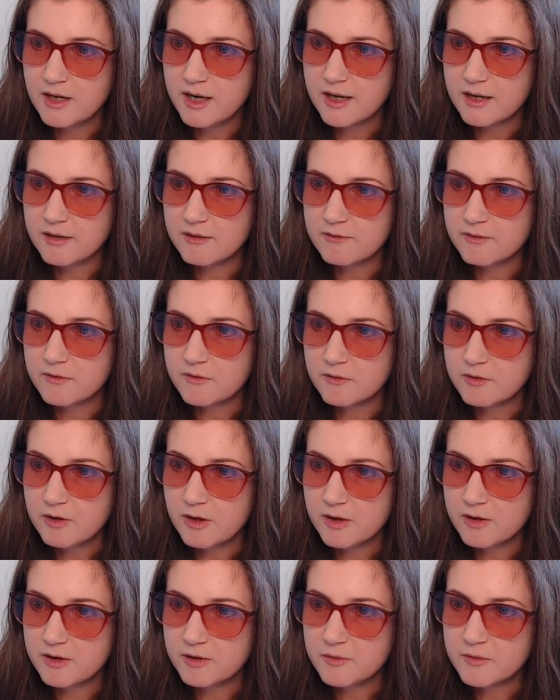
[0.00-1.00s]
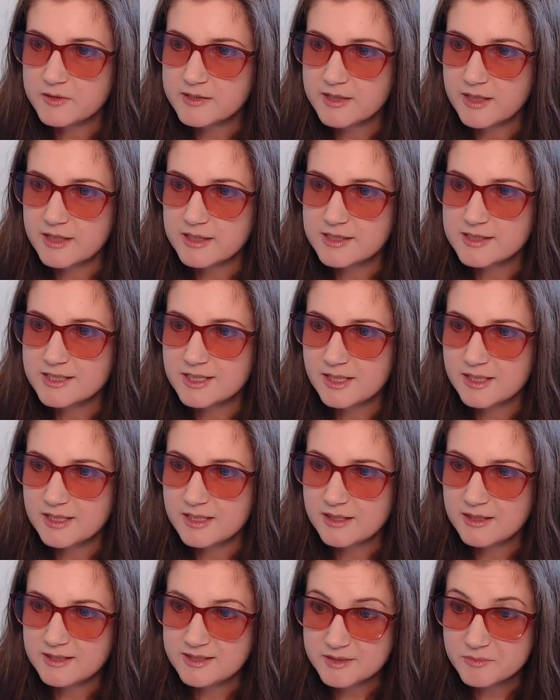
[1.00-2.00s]
and Ricardo says
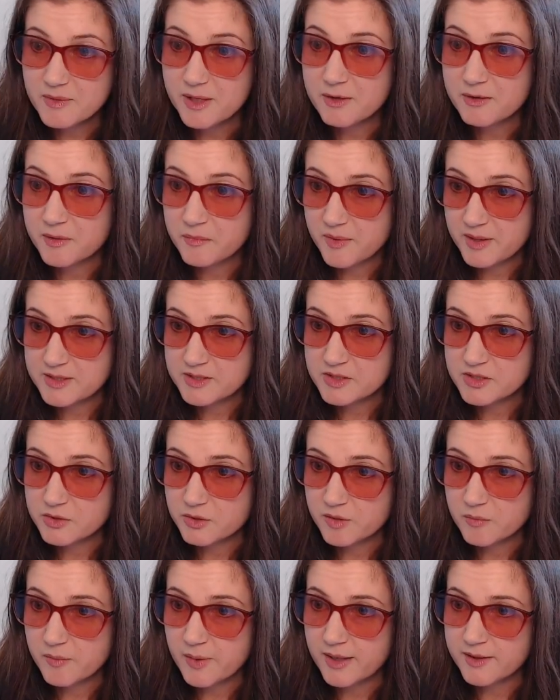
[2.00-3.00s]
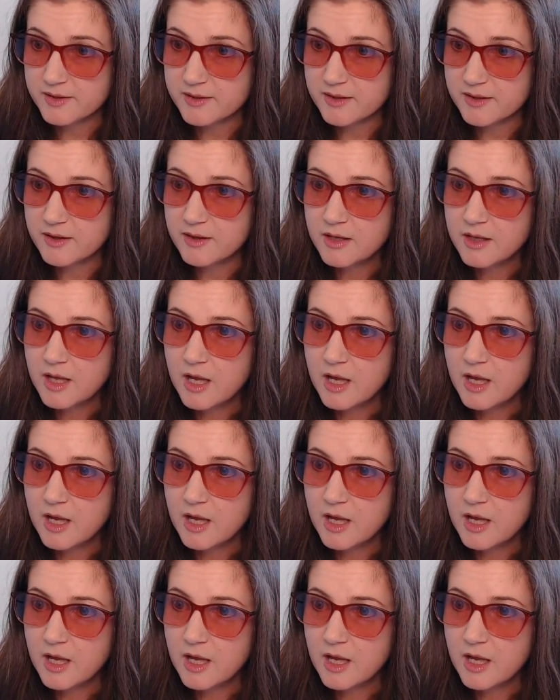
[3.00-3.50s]
his migraine pain is doing better.